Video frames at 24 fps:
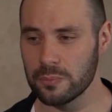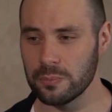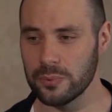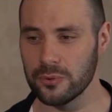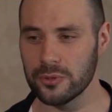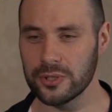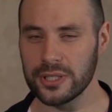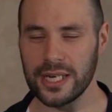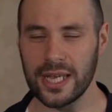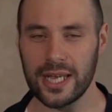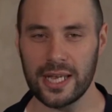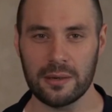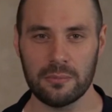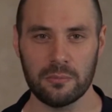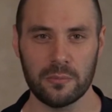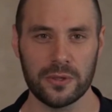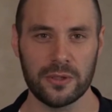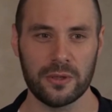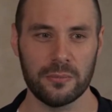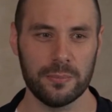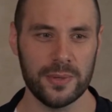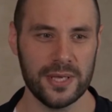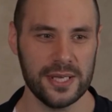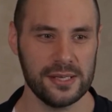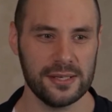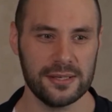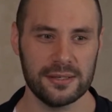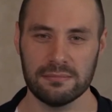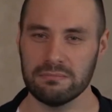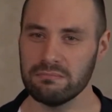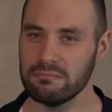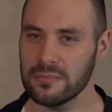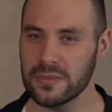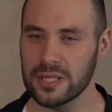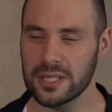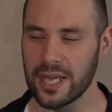a board game with a big
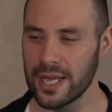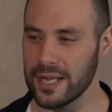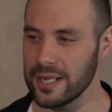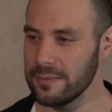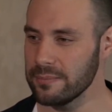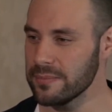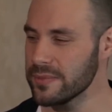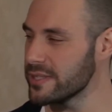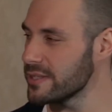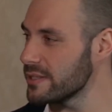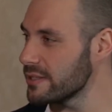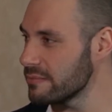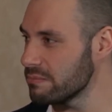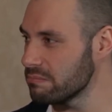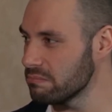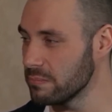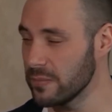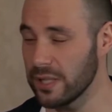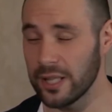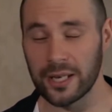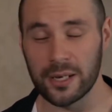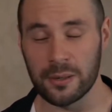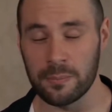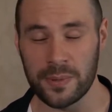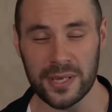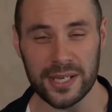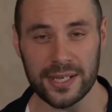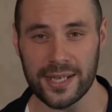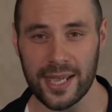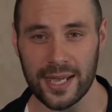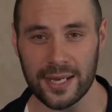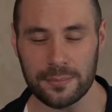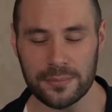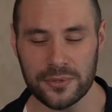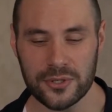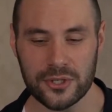
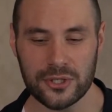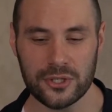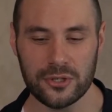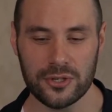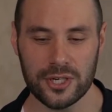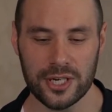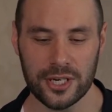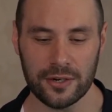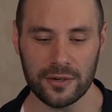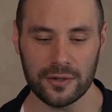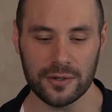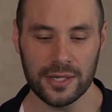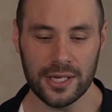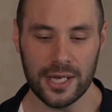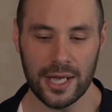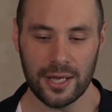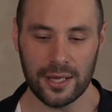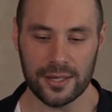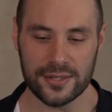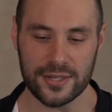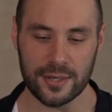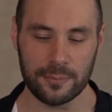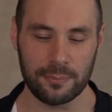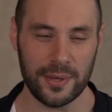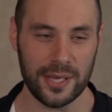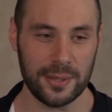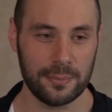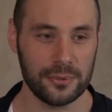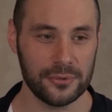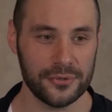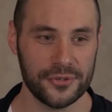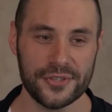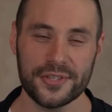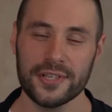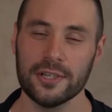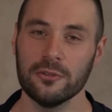game studio. Some
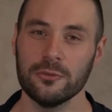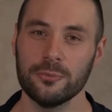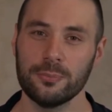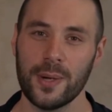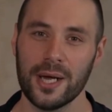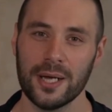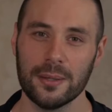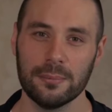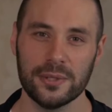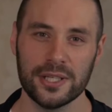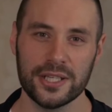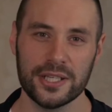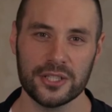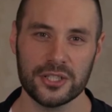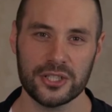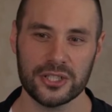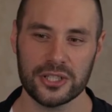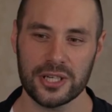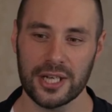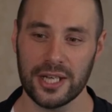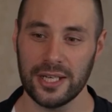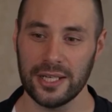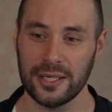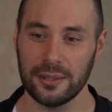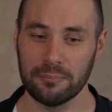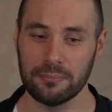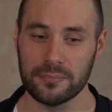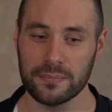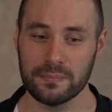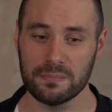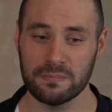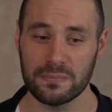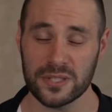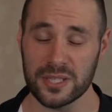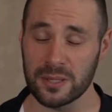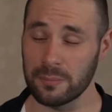people self-publish,
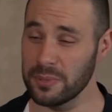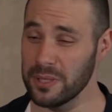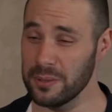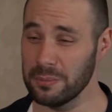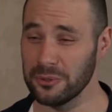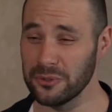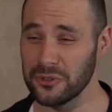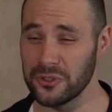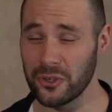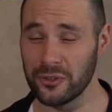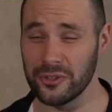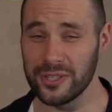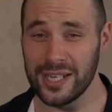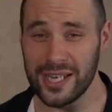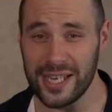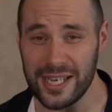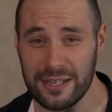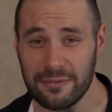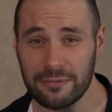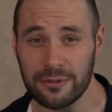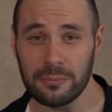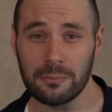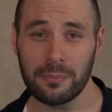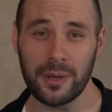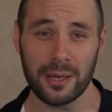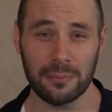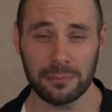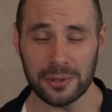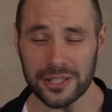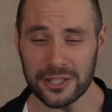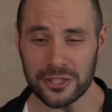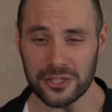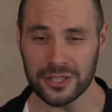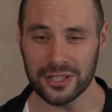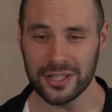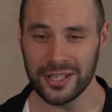some people don't even
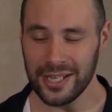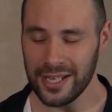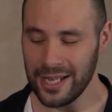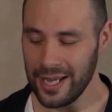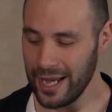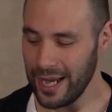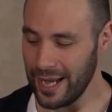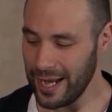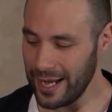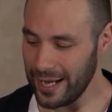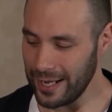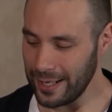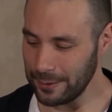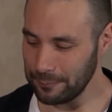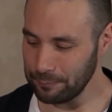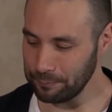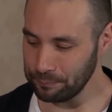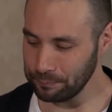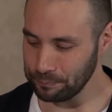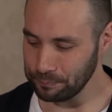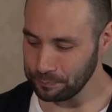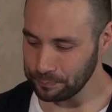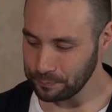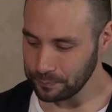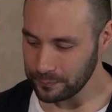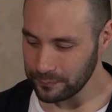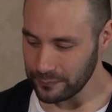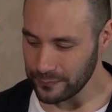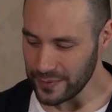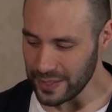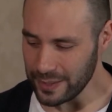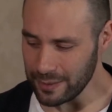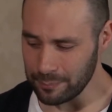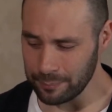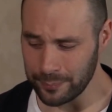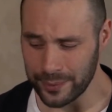publish. But
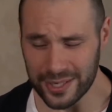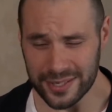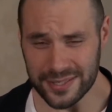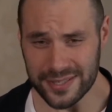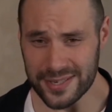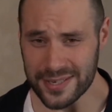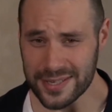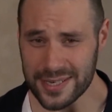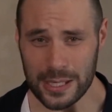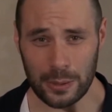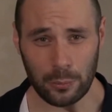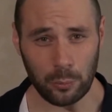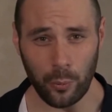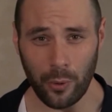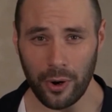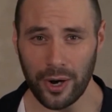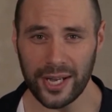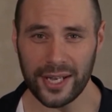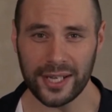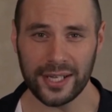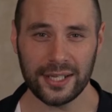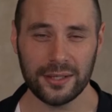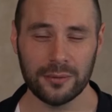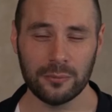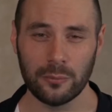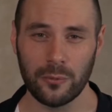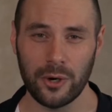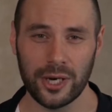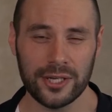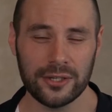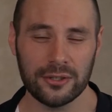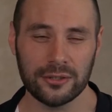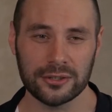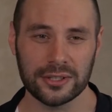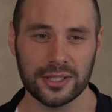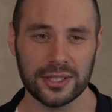as I said, why
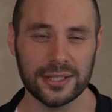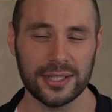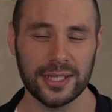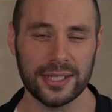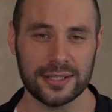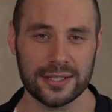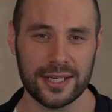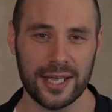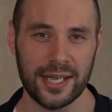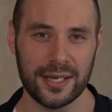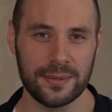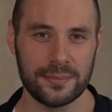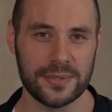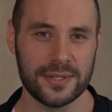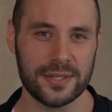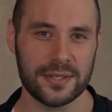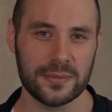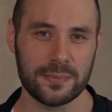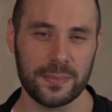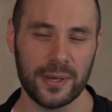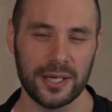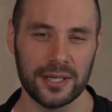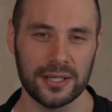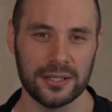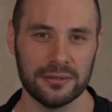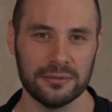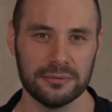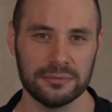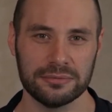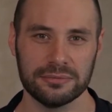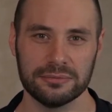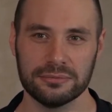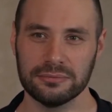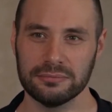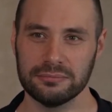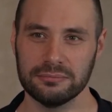not collect games as part of,
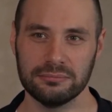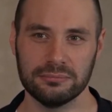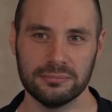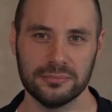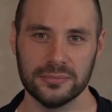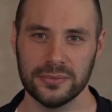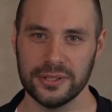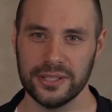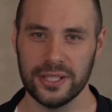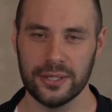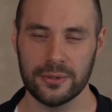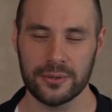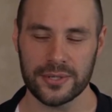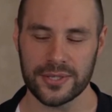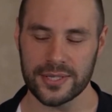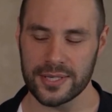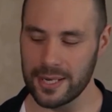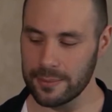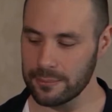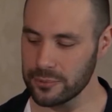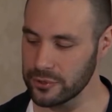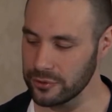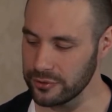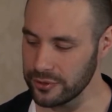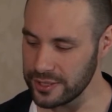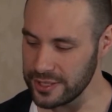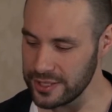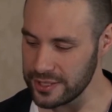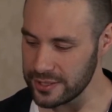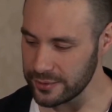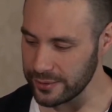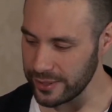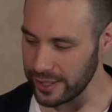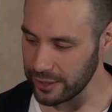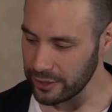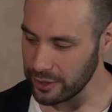you know, a snapshot
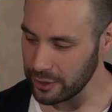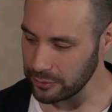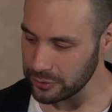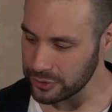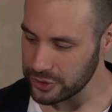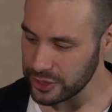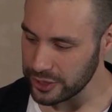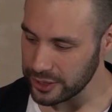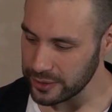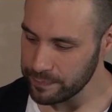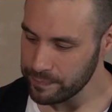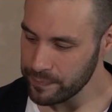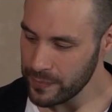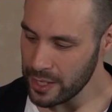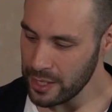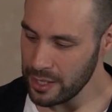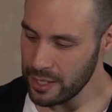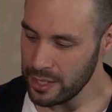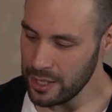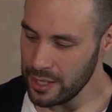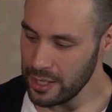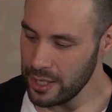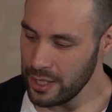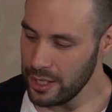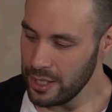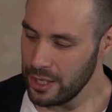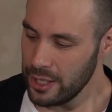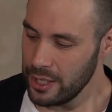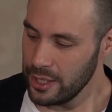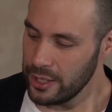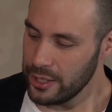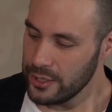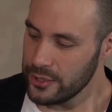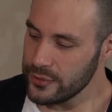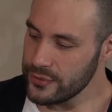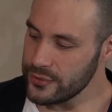into our culture?
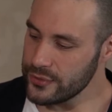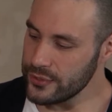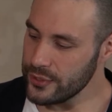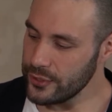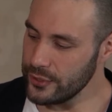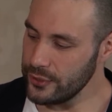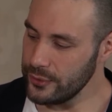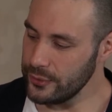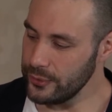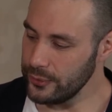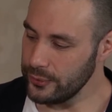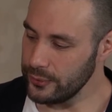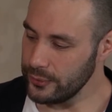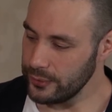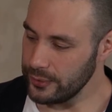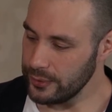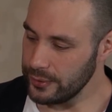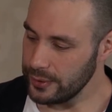So